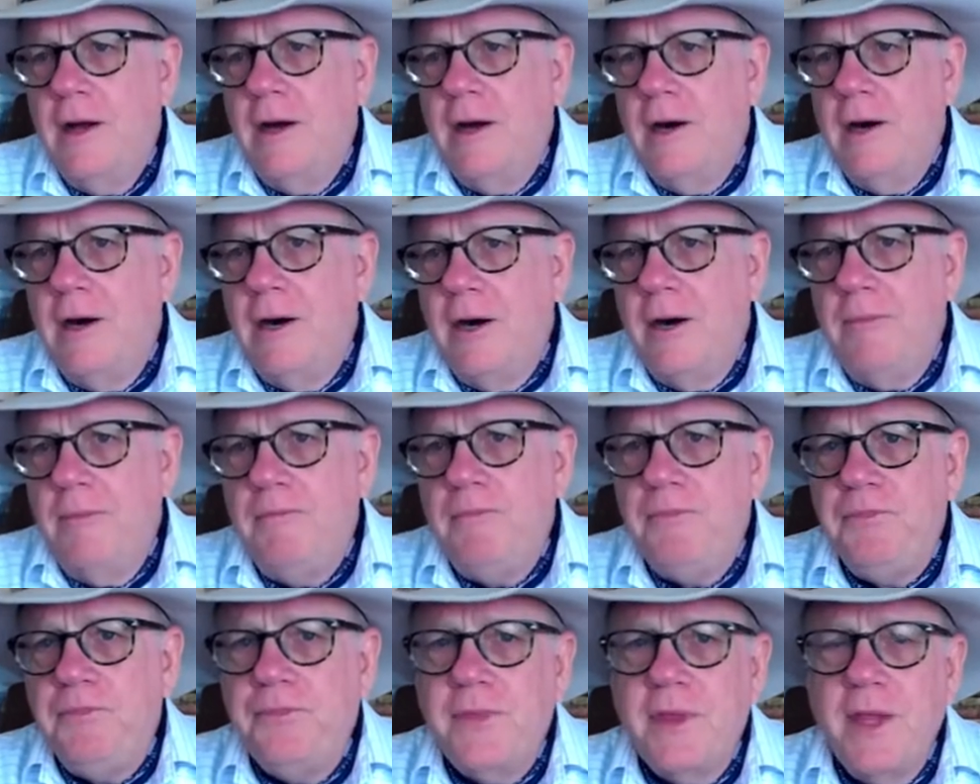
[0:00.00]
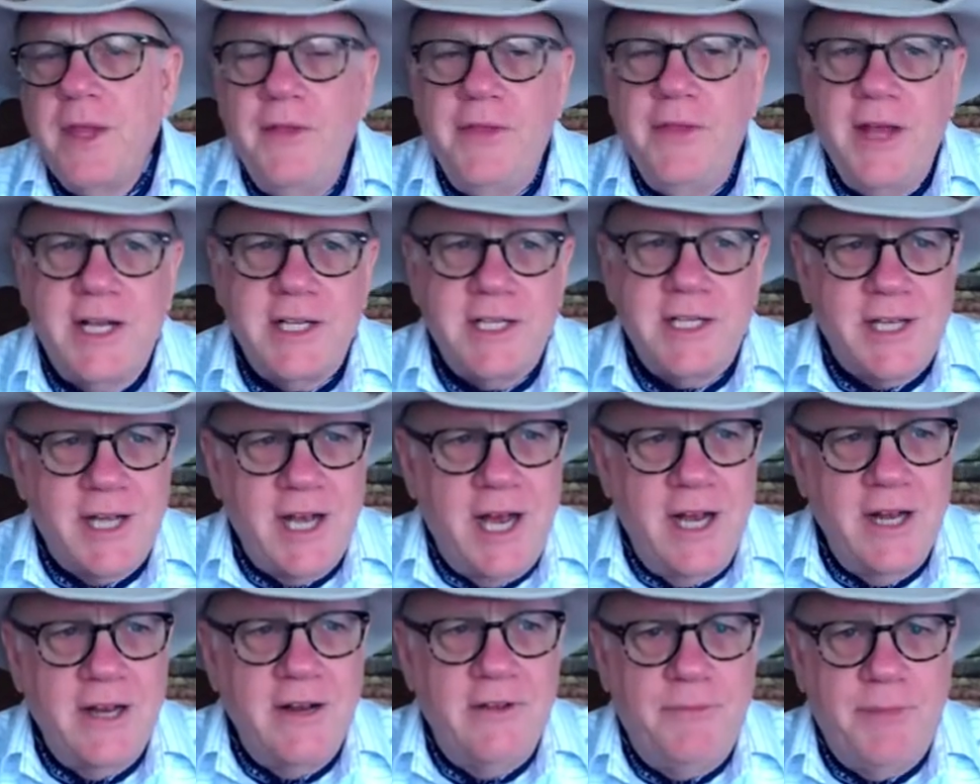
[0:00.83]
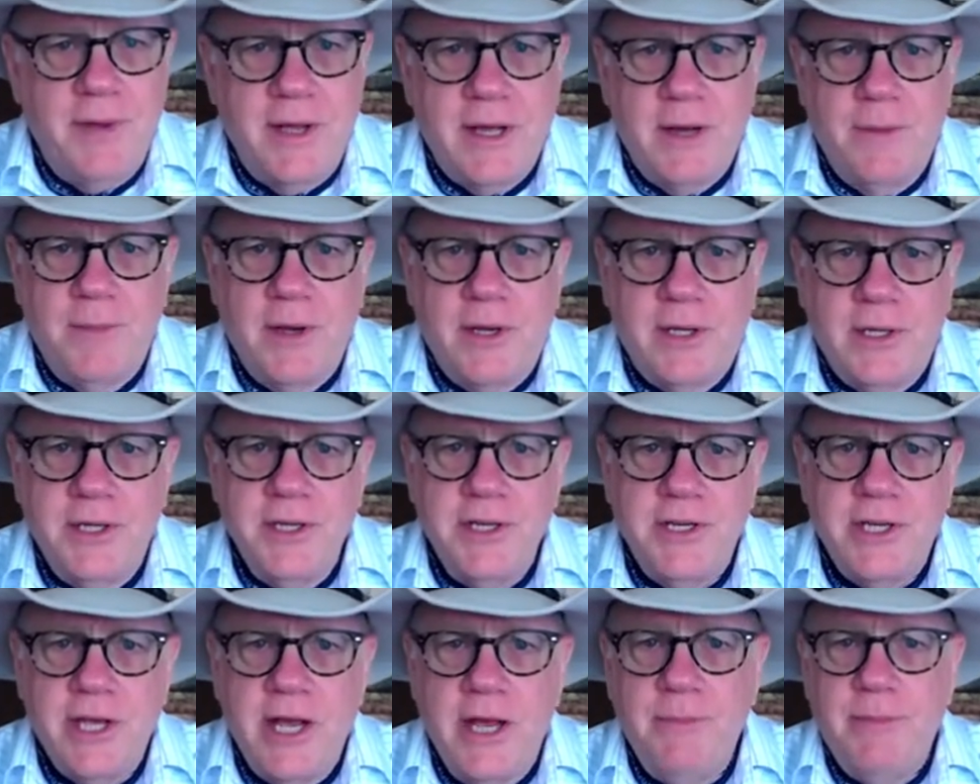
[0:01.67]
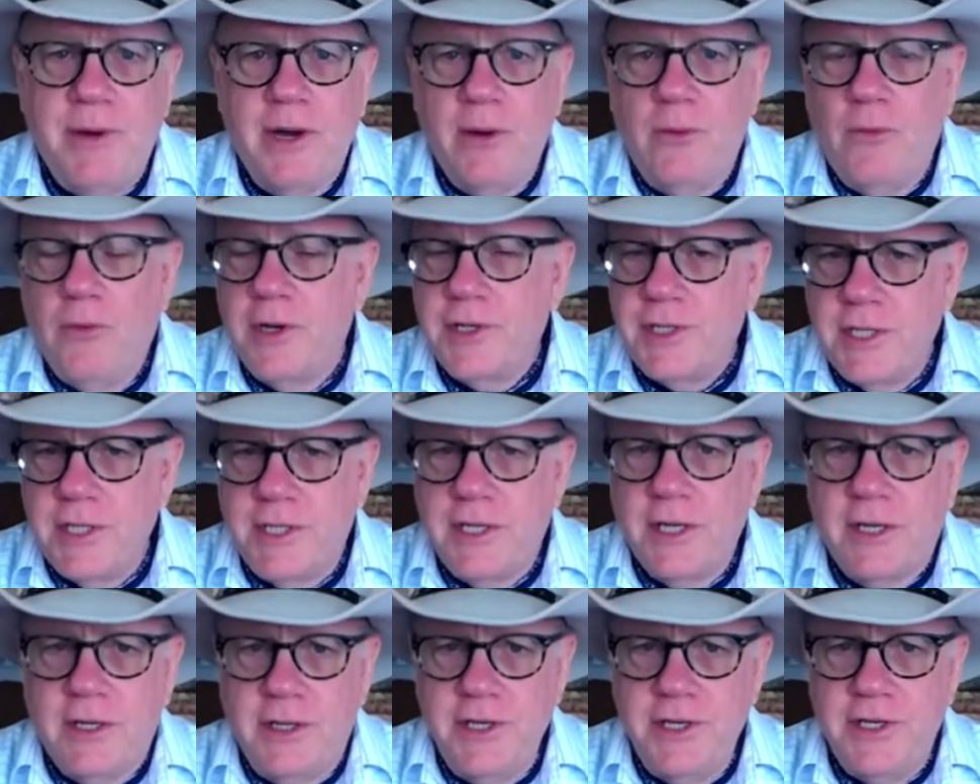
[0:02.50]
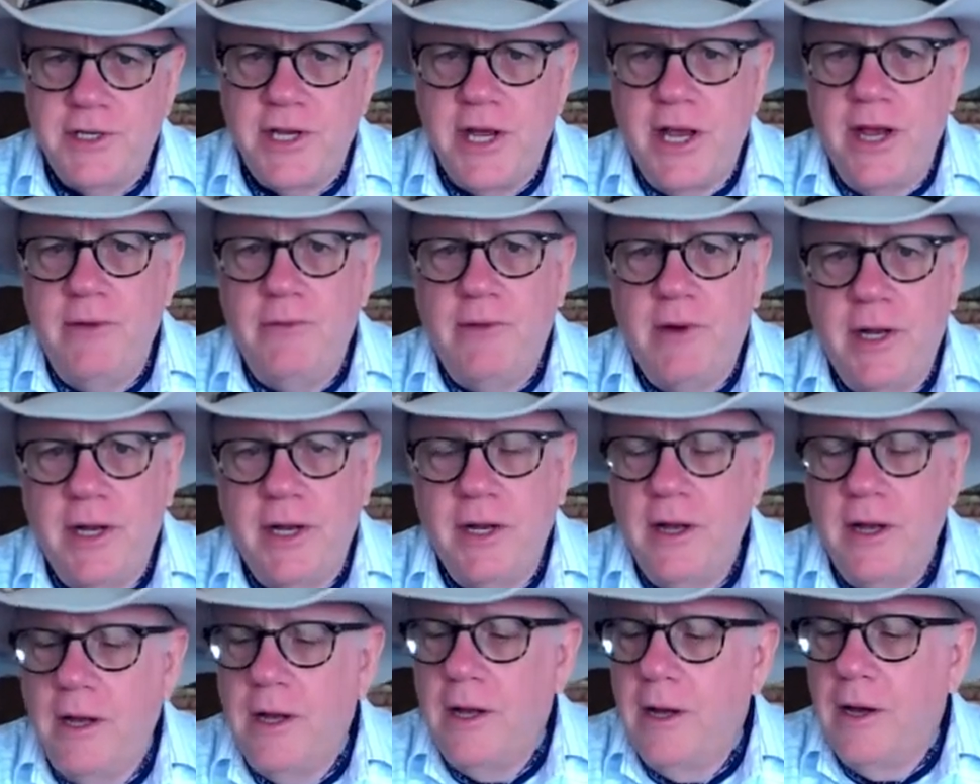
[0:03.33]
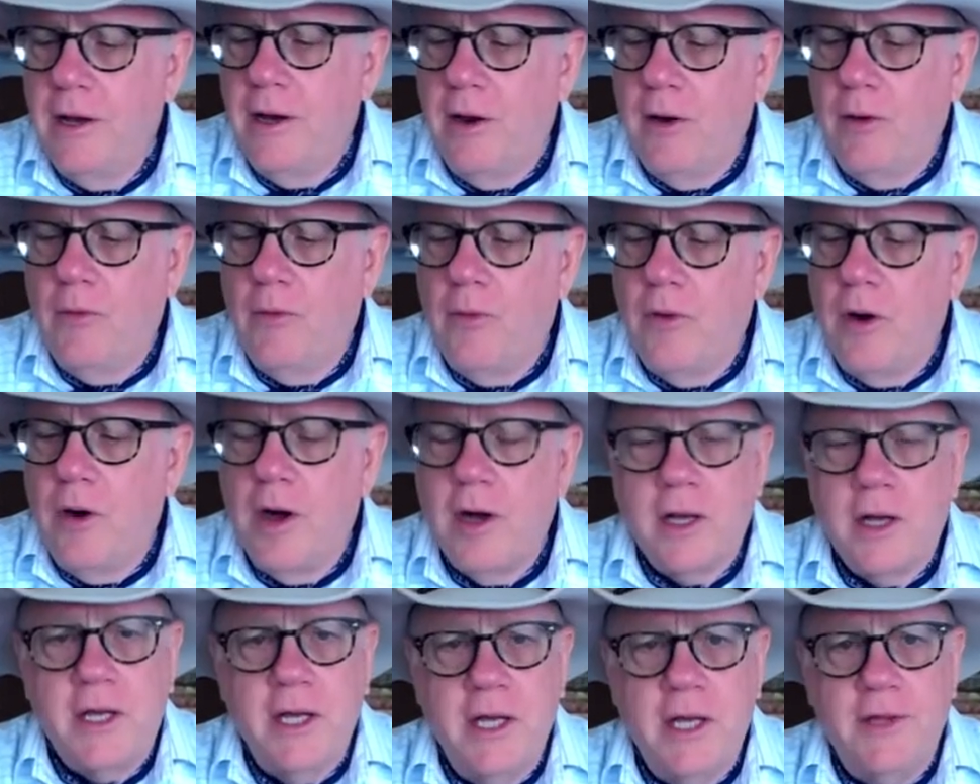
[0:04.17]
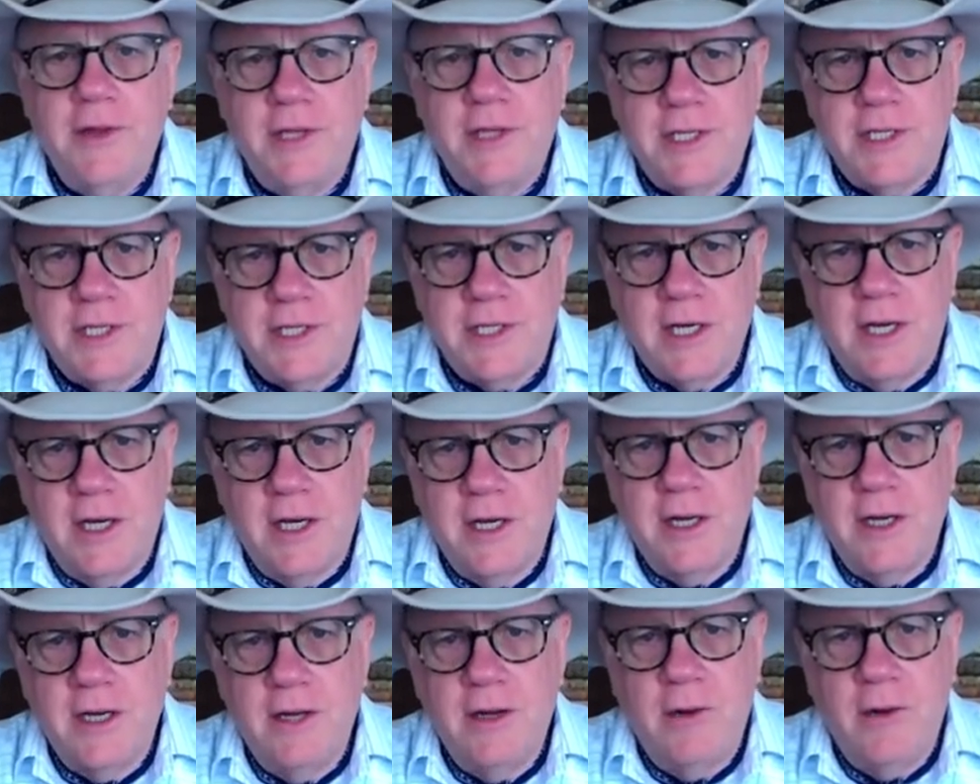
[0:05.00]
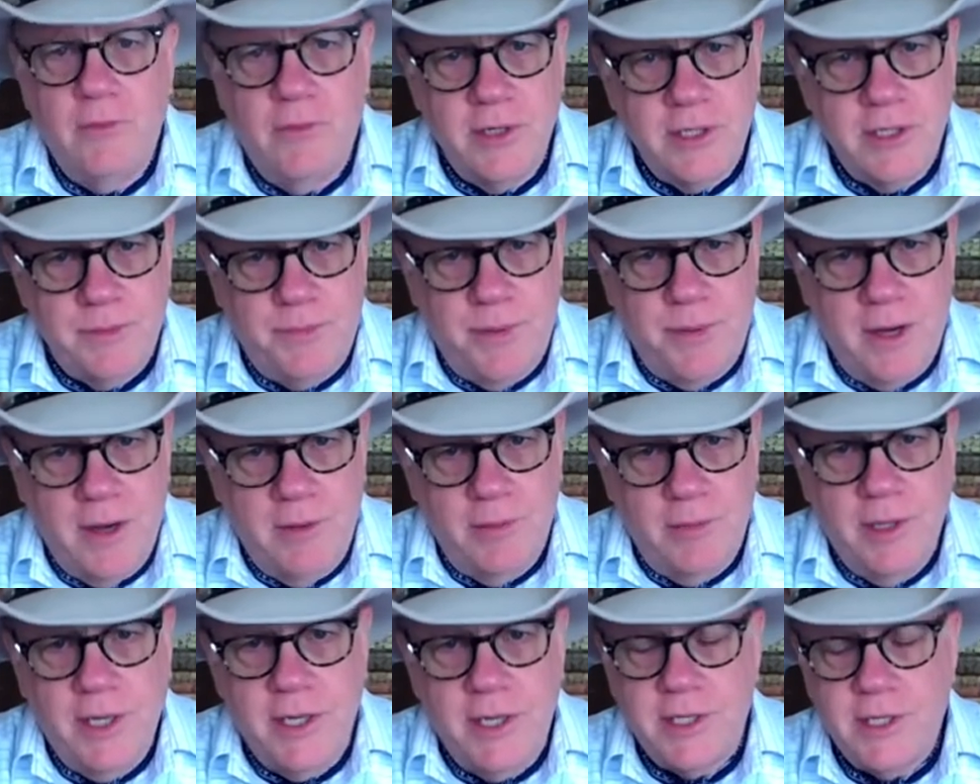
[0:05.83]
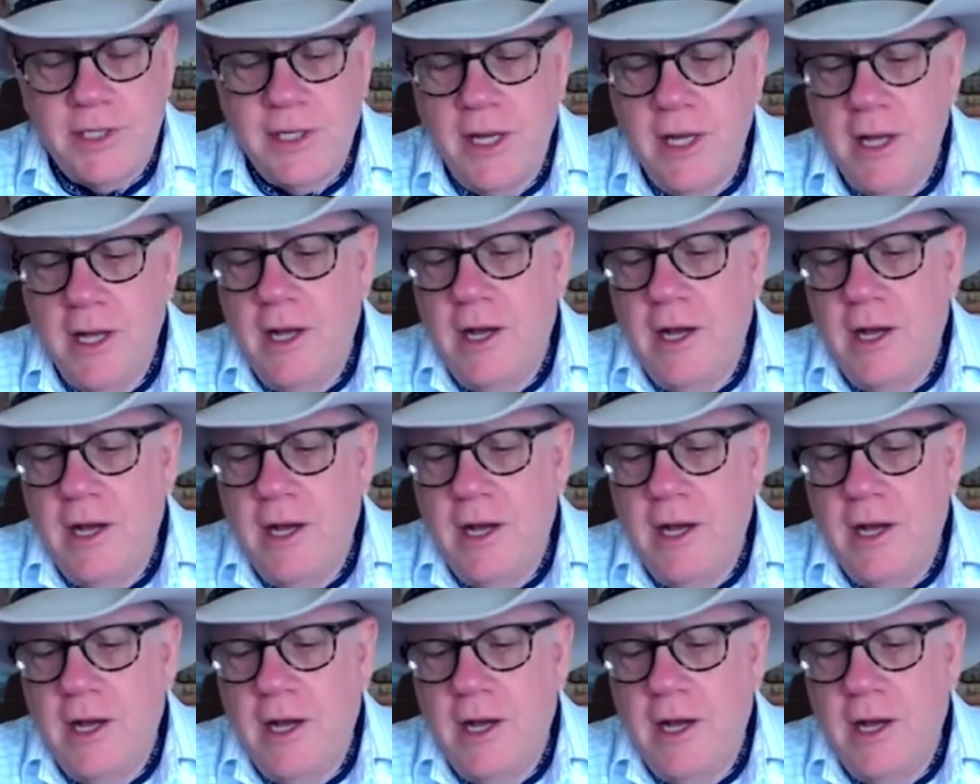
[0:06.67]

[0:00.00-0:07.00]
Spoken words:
That's kind of become a cliche, but it wasn't a cliche when A Walk in the Sun was published.